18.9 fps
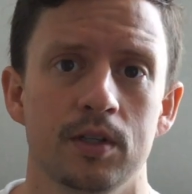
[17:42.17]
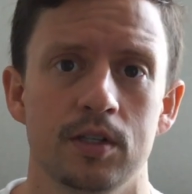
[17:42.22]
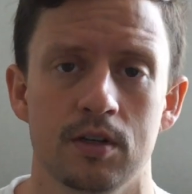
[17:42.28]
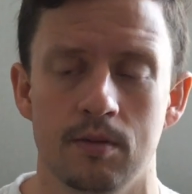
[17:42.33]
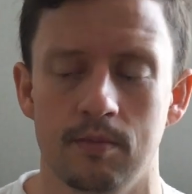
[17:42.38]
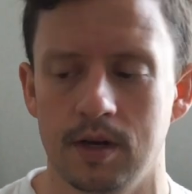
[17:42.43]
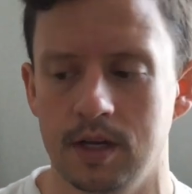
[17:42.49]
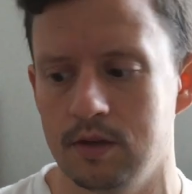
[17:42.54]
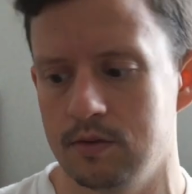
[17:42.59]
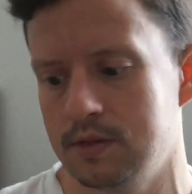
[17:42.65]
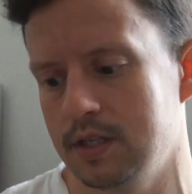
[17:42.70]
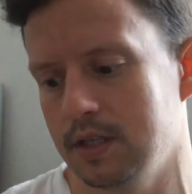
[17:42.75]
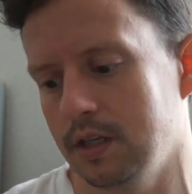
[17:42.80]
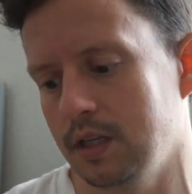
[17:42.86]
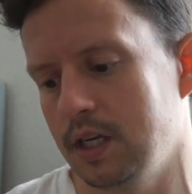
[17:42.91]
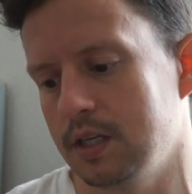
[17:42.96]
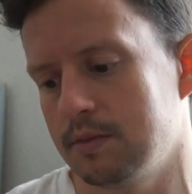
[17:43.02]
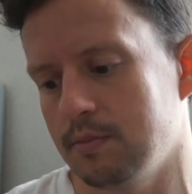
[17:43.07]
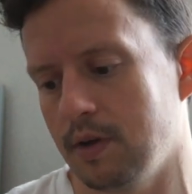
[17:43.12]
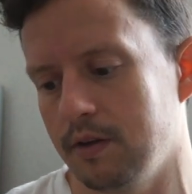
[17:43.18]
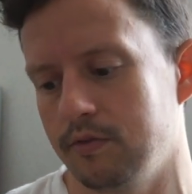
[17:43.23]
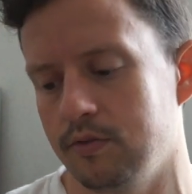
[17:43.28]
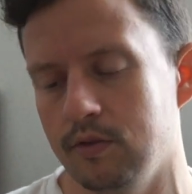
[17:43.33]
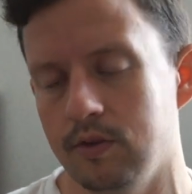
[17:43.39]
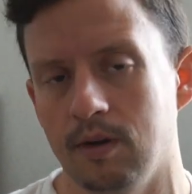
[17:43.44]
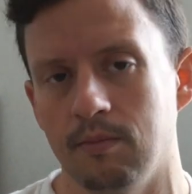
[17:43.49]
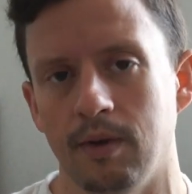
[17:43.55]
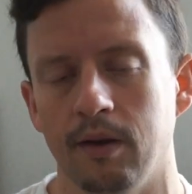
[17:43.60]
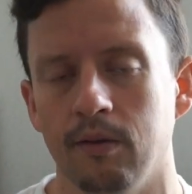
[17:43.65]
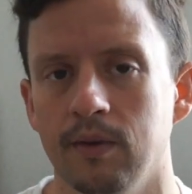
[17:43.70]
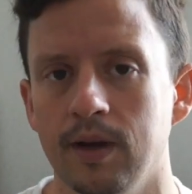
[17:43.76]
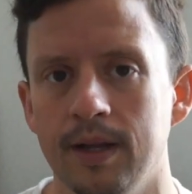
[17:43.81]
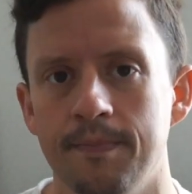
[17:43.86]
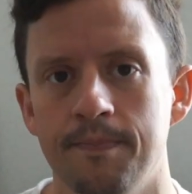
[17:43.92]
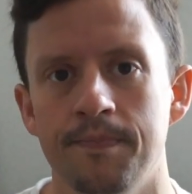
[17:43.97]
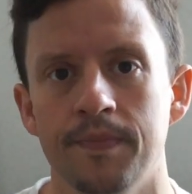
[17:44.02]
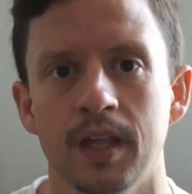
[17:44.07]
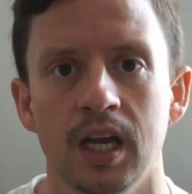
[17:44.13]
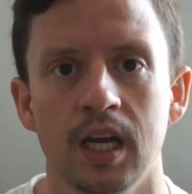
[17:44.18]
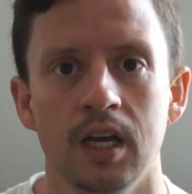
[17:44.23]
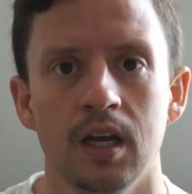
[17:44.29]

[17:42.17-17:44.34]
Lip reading: which are my utilities, my food, and my rent,